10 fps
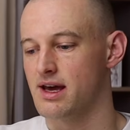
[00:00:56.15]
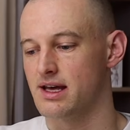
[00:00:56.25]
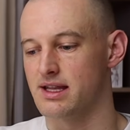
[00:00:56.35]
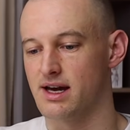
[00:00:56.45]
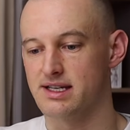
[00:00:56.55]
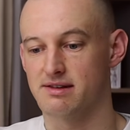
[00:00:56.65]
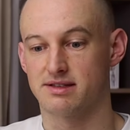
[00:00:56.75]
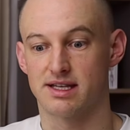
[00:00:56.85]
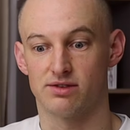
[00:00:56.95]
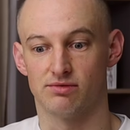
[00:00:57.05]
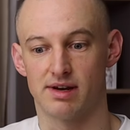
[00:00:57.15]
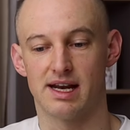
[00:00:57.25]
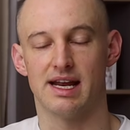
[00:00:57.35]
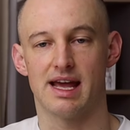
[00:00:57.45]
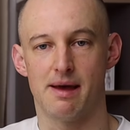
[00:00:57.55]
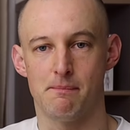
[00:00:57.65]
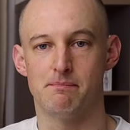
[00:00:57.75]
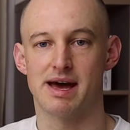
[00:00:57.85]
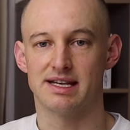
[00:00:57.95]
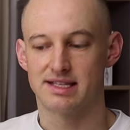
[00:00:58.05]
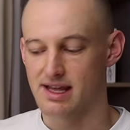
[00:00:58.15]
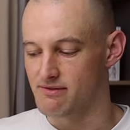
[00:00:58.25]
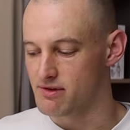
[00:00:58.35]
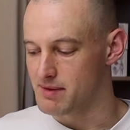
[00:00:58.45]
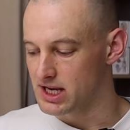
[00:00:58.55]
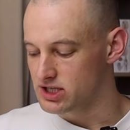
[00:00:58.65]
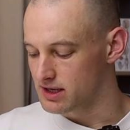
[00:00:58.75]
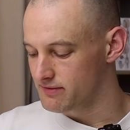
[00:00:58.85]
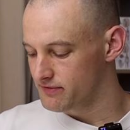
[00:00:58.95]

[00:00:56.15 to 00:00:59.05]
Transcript: And the idea is this really embeds the information.